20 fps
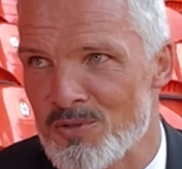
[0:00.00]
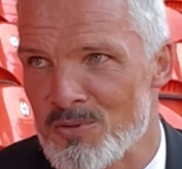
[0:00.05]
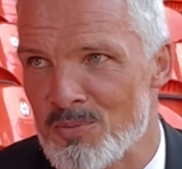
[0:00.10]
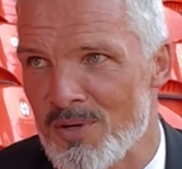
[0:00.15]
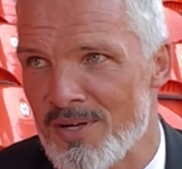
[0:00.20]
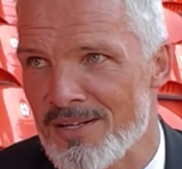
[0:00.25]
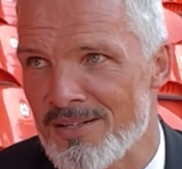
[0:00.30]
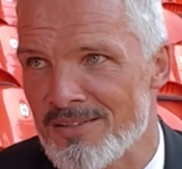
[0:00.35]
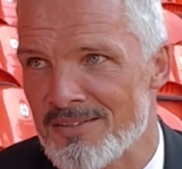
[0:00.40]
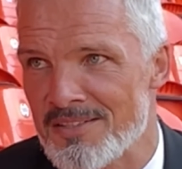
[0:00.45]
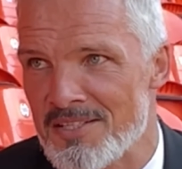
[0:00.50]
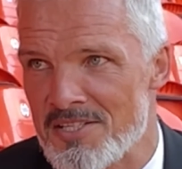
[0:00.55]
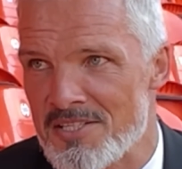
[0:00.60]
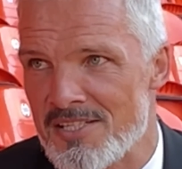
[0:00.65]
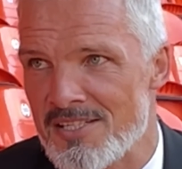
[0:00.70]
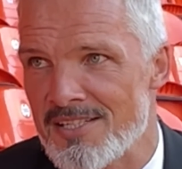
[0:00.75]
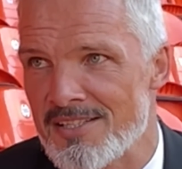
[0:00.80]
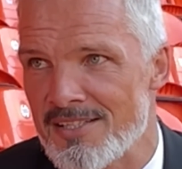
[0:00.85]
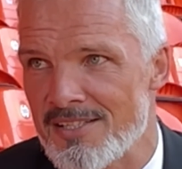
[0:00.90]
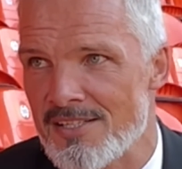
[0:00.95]
as well to
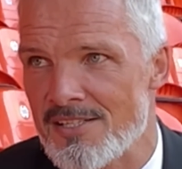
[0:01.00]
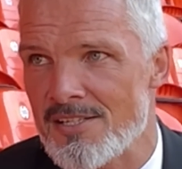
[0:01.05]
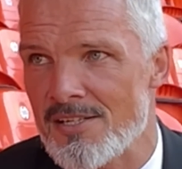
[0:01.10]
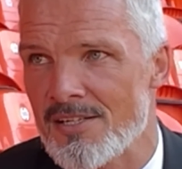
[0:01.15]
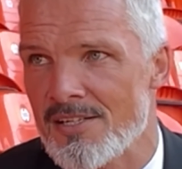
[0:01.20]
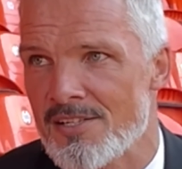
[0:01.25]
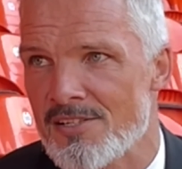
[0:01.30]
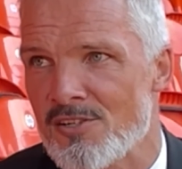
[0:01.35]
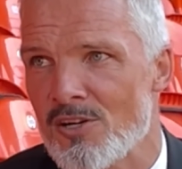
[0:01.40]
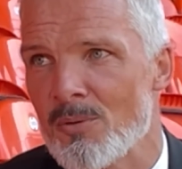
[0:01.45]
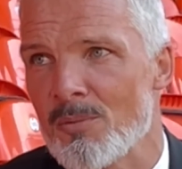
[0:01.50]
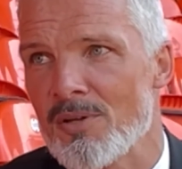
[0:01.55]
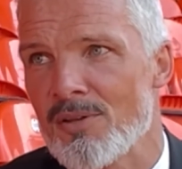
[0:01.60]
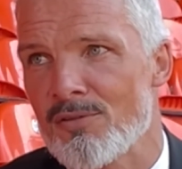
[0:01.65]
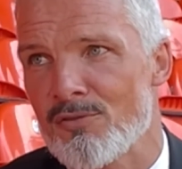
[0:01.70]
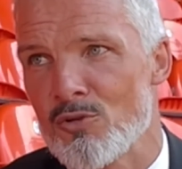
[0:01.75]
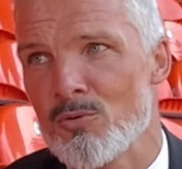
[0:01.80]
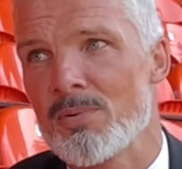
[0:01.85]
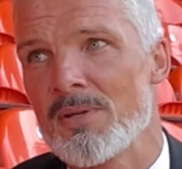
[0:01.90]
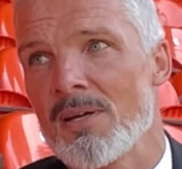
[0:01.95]
see these guys coming
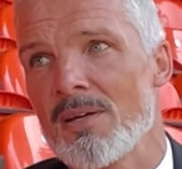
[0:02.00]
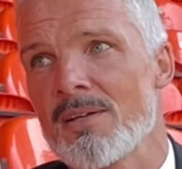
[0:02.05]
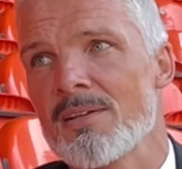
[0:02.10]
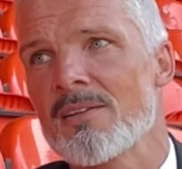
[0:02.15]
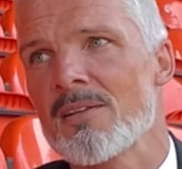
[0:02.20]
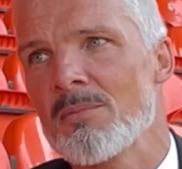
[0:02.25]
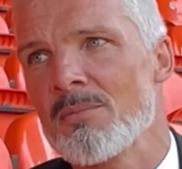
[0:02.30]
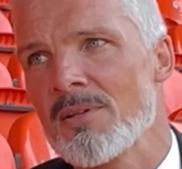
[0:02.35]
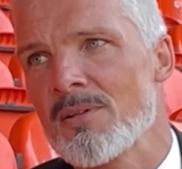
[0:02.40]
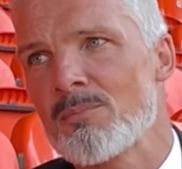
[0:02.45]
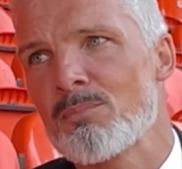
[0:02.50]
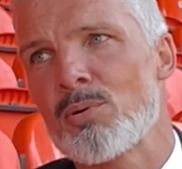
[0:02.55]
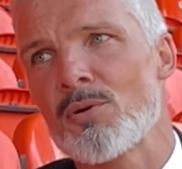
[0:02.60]
through behind them and